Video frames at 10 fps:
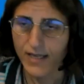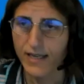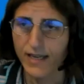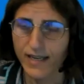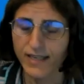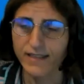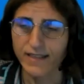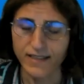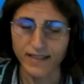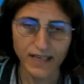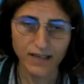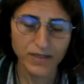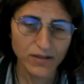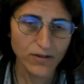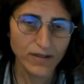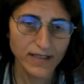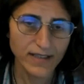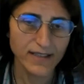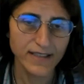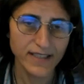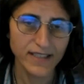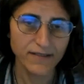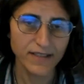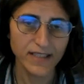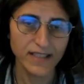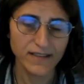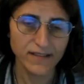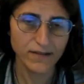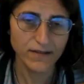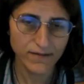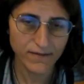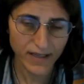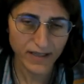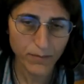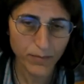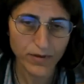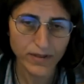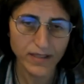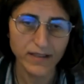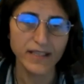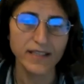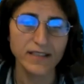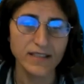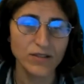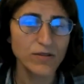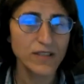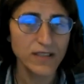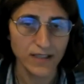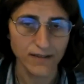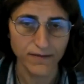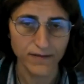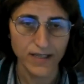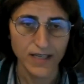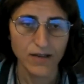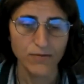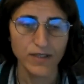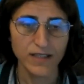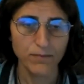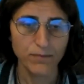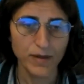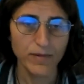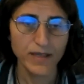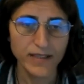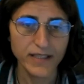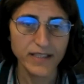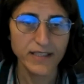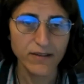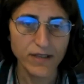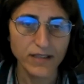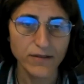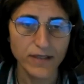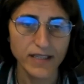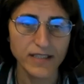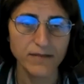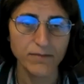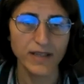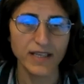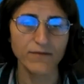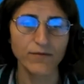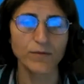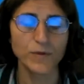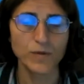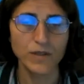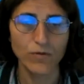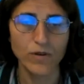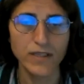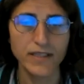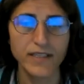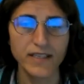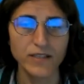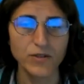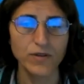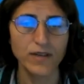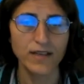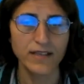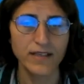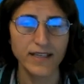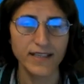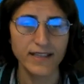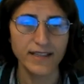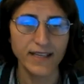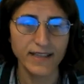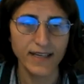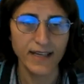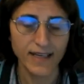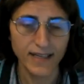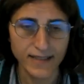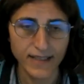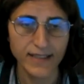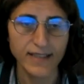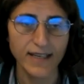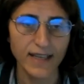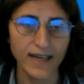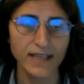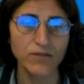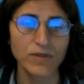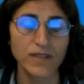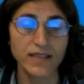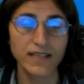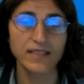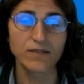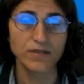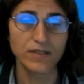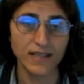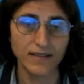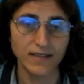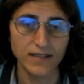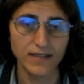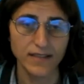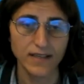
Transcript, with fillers: And yeah, we know that connectivity is very important, yet it's not enough. We need public digital education platforms with quality assured learning content, uh, content aligned with national standards.